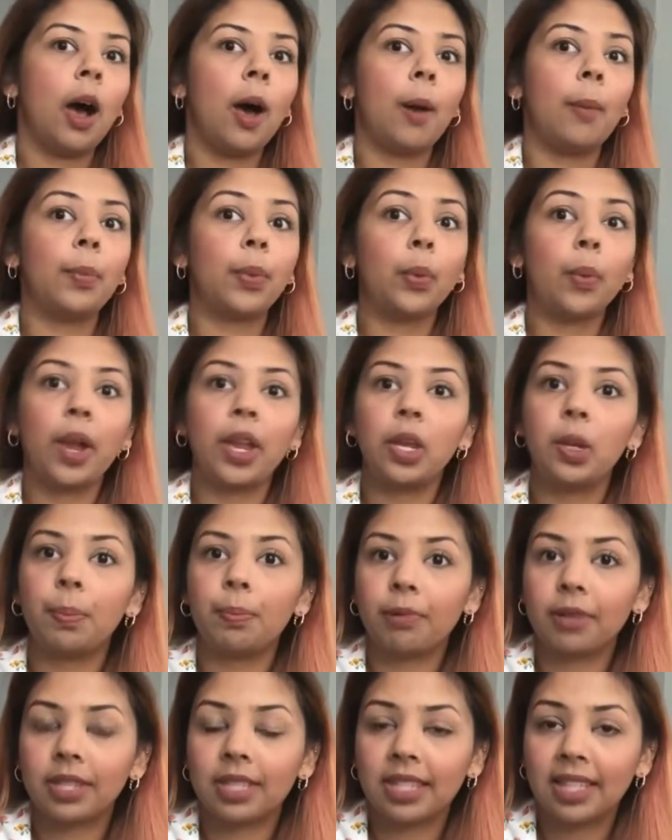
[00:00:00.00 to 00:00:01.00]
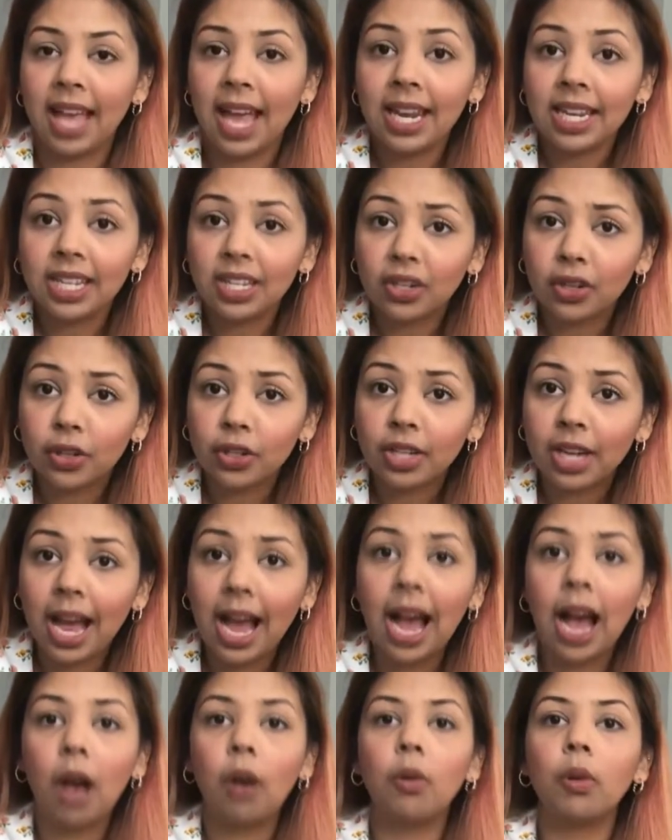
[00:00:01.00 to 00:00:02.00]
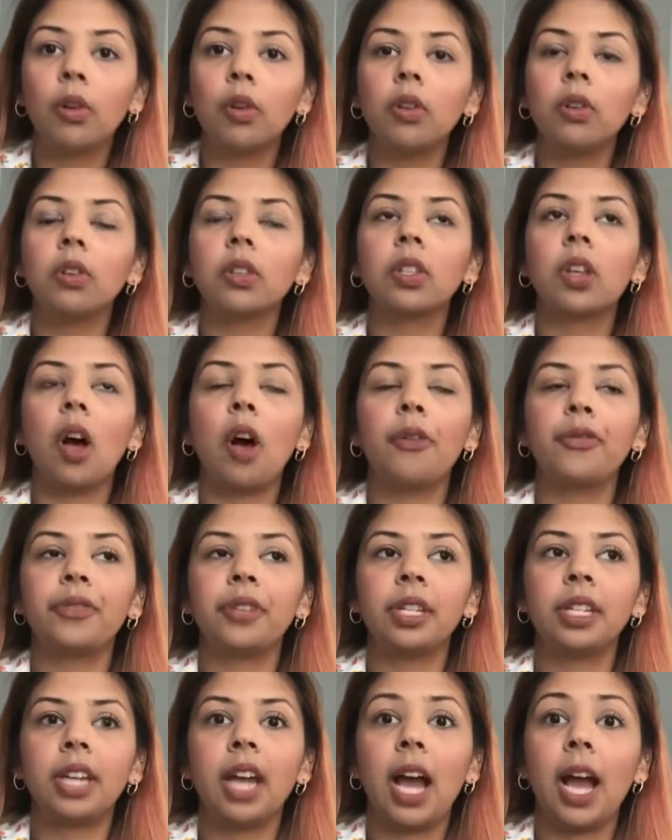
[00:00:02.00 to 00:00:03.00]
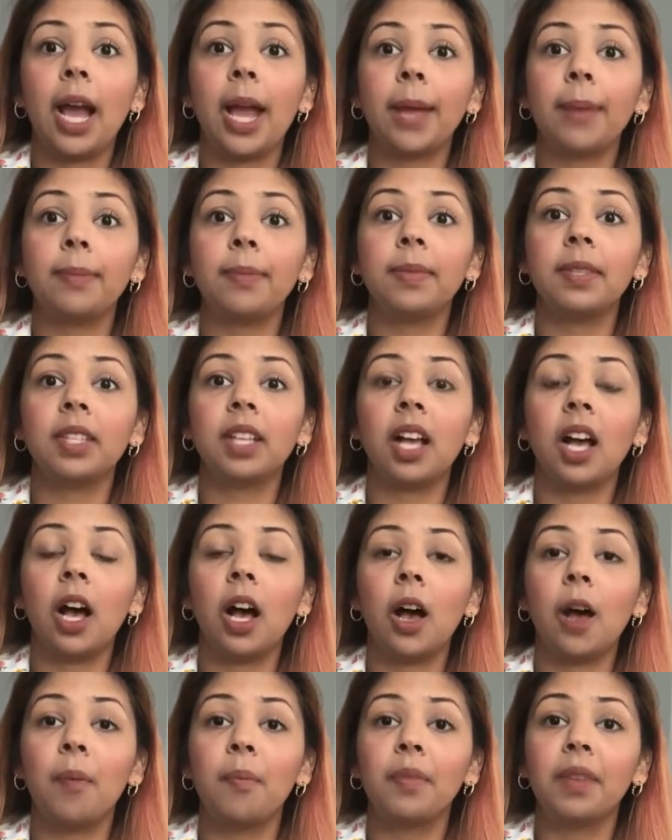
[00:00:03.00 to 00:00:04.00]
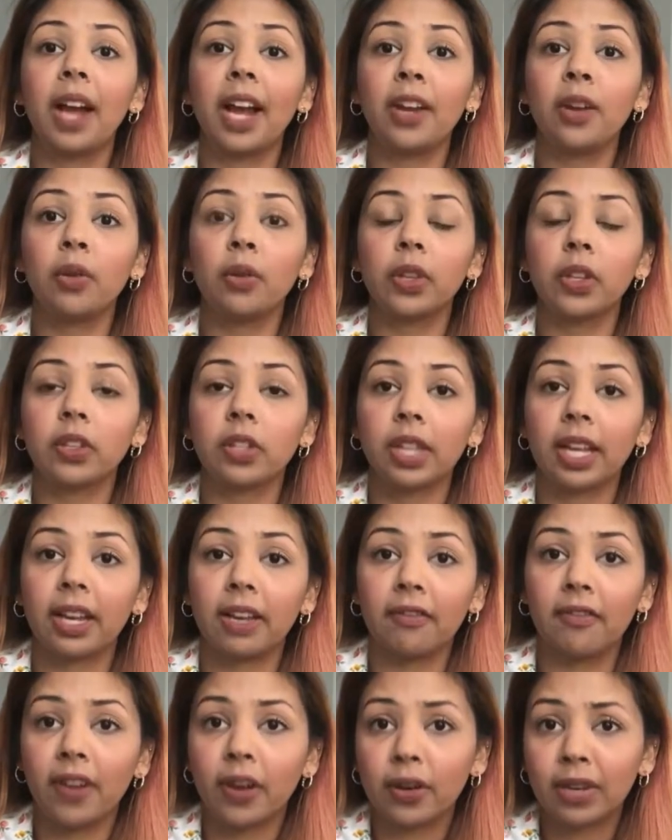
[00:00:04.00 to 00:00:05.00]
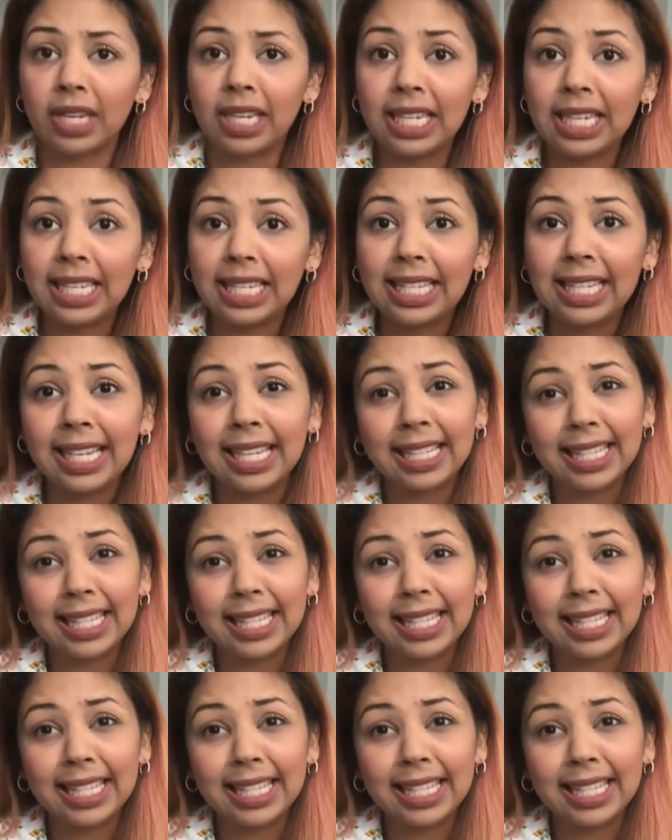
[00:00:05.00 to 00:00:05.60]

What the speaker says: The way you present your towels, oftentimes, I know there's like a very easy and